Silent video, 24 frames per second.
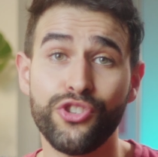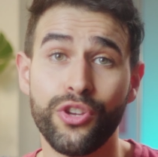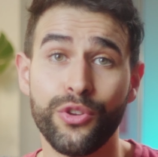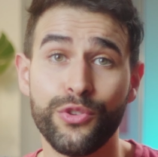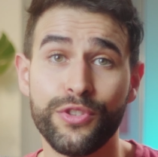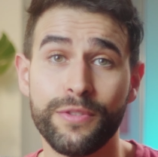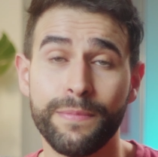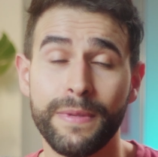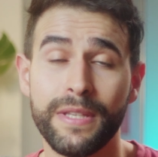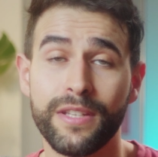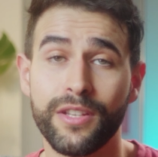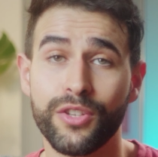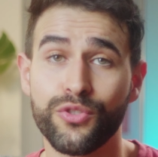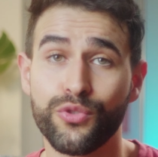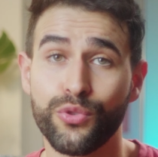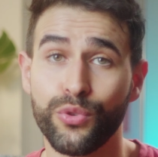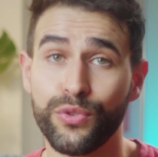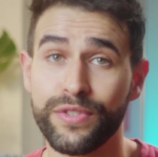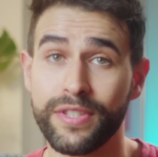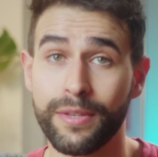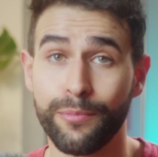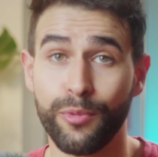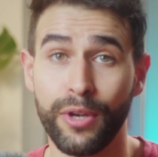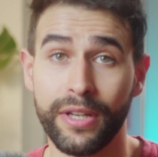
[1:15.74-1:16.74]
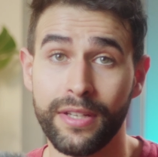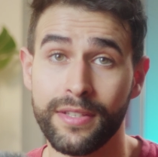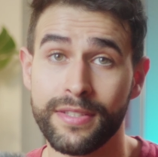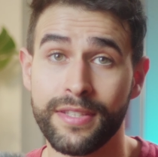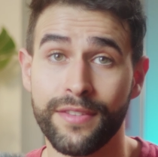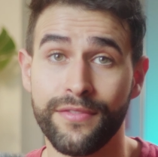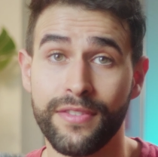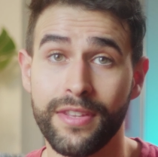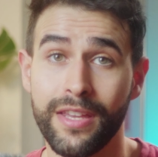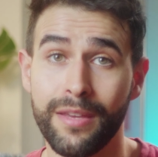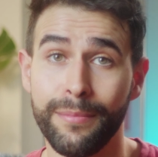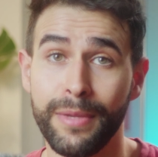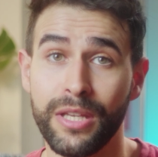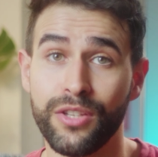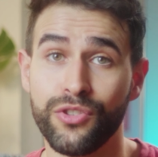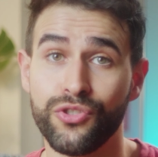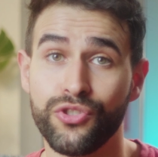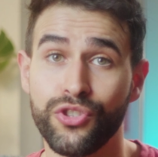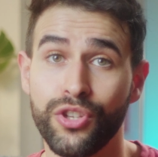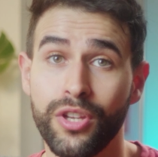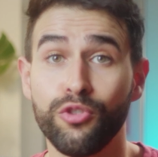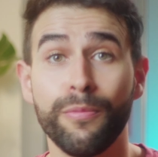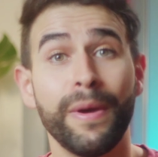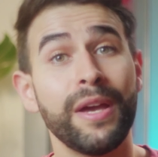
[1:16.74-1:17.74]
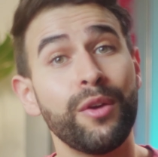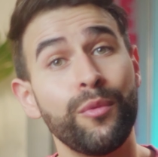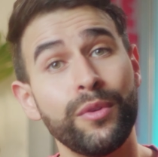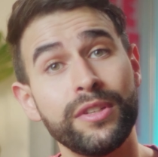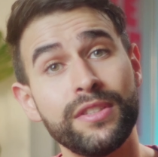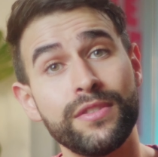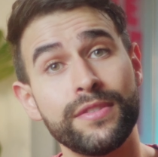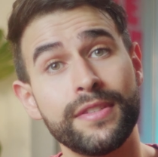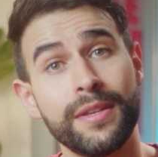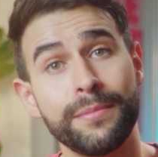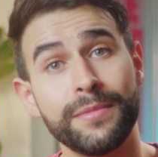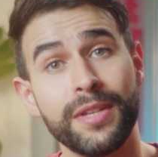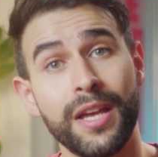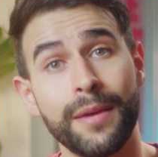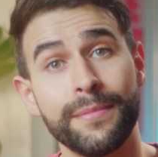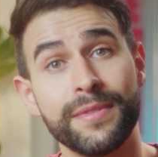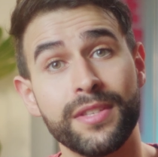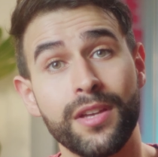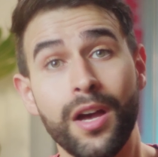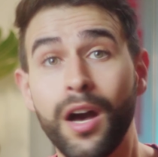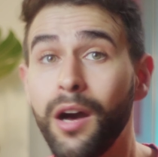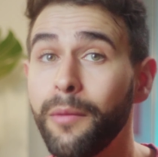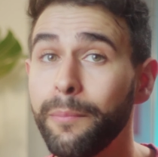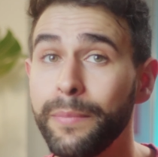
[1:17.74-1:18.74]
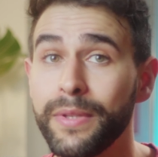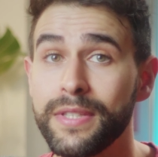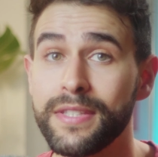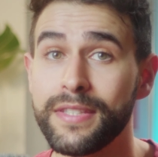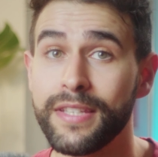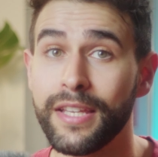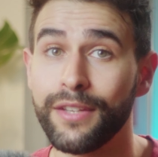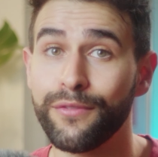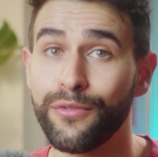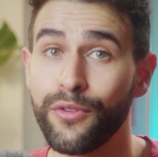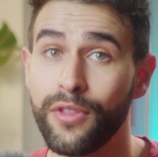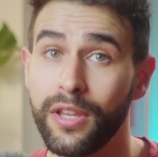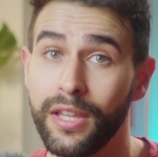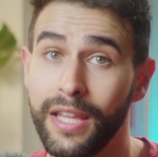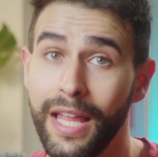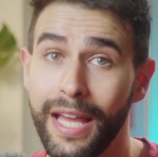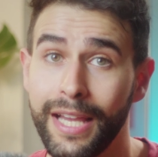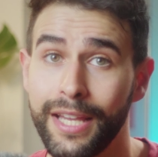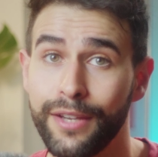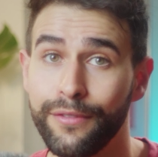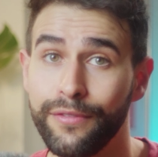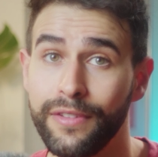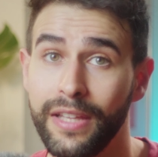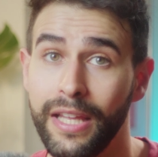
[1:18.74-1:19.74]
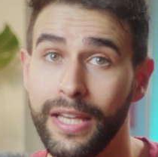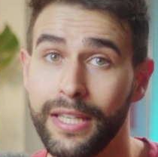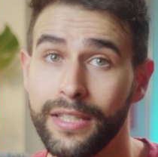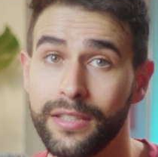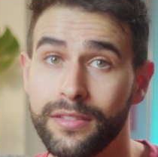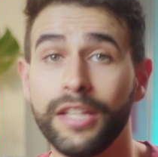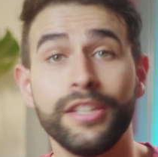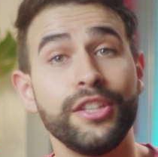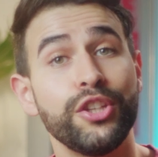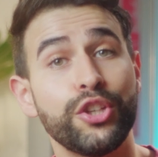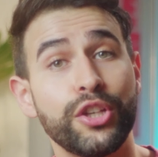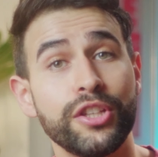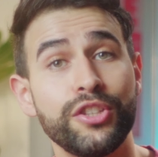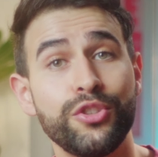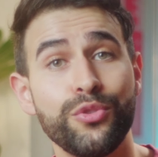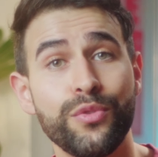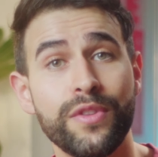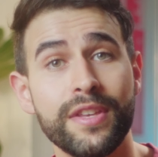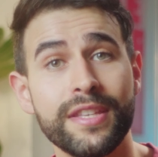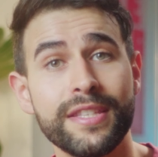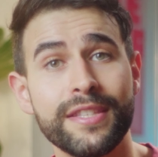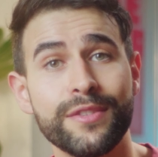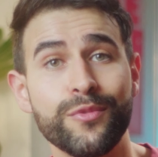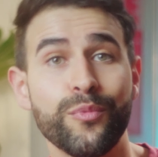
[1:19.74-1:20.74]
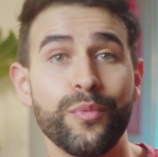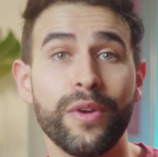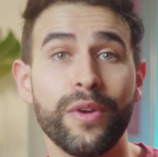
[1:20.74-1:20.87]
shutter speed controls the brightness of the image, you might want to sometimes compensate for the lack of light, and you can do this